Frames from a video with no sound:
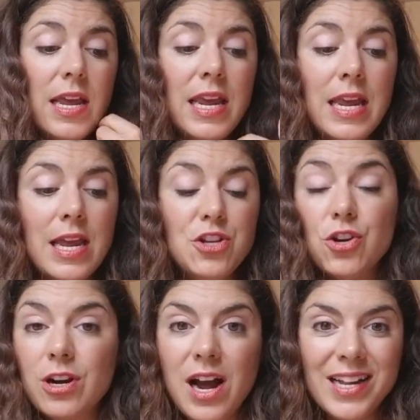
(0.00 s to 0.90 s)
and you're
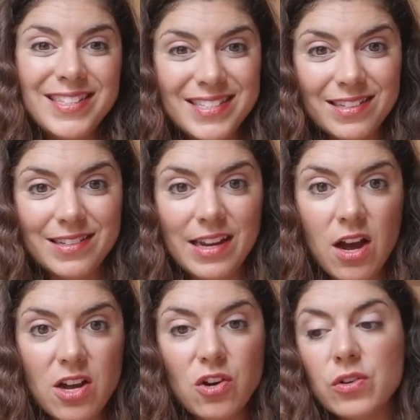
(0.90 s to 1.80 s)
constantly
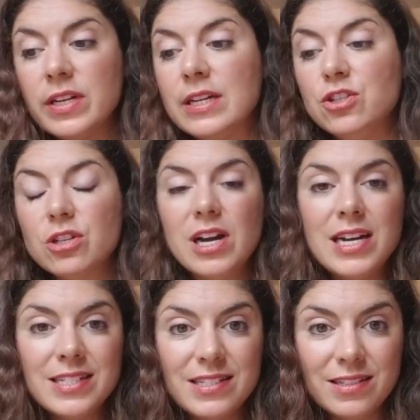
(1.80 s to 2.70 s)
hungry and you're
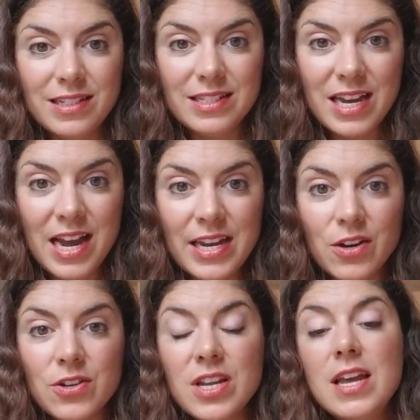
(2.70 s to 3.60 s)
constantly
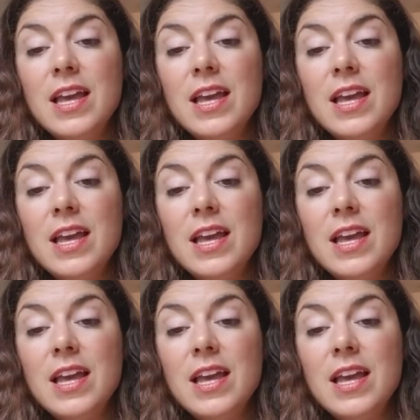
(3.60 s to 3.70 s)
tired